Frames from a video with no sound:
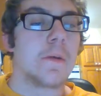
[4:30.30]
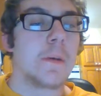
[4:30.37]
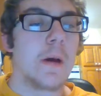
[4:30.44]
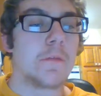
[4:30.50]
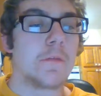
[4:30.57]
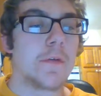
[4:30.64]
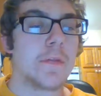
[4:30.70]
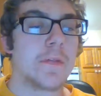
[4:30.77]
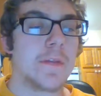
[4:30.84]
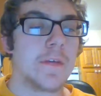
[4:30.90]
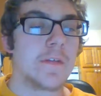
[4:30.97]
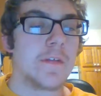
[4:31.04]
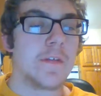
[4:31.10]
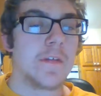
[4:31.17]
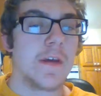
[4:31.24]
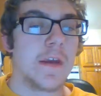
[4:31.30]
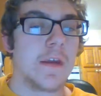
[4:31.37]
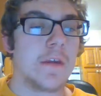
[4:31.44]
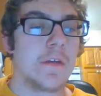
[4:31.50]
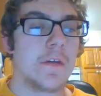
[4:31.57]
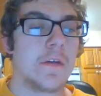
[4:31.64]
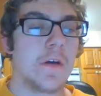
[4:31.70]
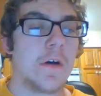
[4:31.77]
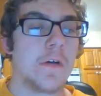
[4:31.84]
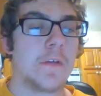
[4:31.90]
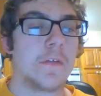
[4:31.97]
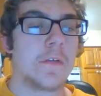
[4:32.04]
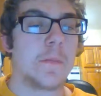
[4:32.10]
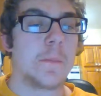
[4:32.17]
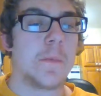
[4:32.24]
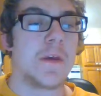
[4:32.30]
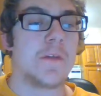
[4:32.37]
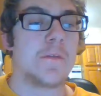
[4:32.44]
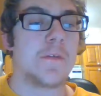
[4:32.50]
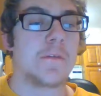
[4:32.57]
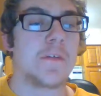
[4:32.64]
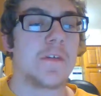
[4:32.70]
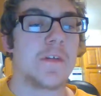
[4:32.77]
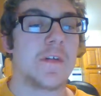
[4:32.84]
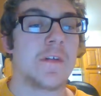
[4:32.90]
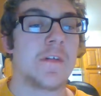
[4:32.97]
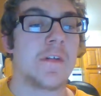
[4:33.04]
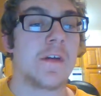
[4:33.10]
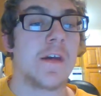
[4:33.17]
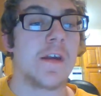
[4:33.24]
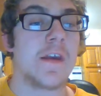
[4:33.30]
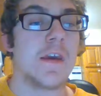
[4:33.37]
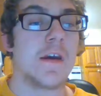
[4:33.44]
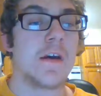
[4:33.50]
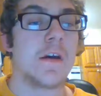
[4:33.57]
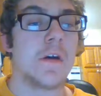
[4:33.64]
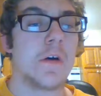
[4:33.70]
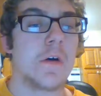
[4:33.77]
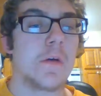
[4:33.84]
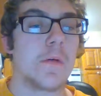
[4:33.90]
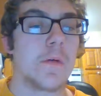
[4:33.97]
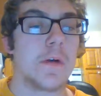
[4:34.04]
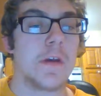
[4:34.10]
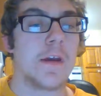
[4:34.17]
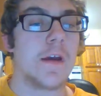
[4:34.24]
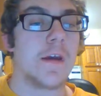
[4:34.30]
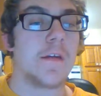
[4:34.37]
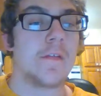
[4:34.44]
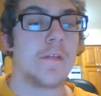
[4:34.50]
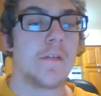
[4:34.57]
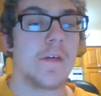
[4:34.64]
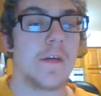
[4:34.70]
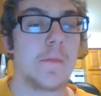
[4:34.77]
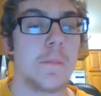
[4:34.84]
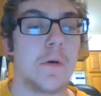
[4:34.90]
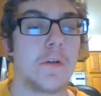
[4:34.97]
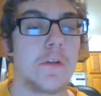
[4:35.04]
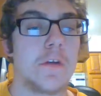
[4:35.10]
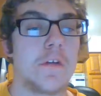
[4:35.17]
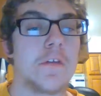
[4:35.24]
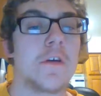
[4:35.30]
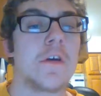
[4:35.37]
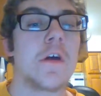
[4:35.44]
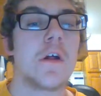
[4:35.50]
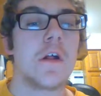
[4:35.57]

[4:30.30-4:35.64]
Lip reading: However, this design, called the P.56 Konia, or Kite in Polish,